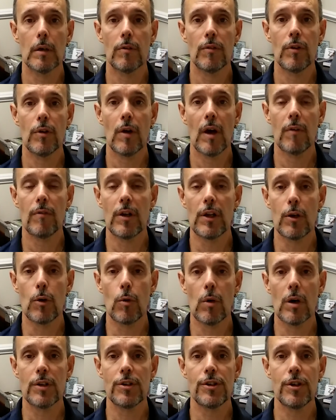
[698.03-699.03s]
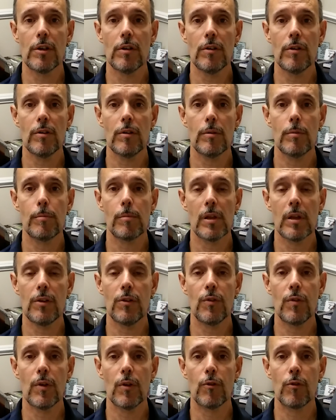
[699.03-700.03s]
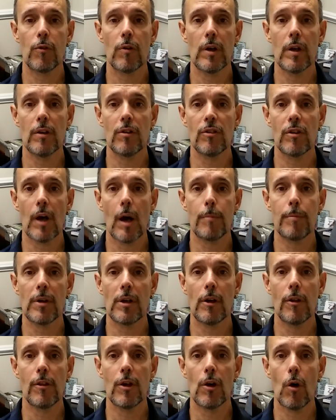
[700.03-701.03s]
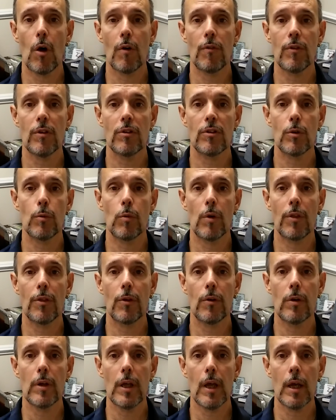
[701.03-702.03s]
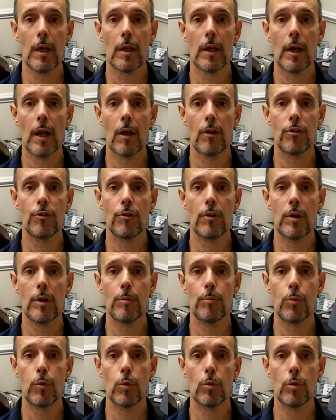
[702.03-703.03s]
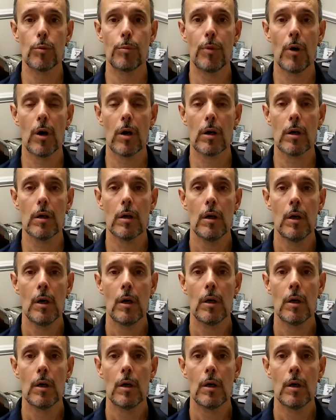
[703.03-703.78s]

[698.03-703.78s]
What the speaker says: If you have any questions, please feel free to stop into the office at 138 Canal Street in Pooler Park.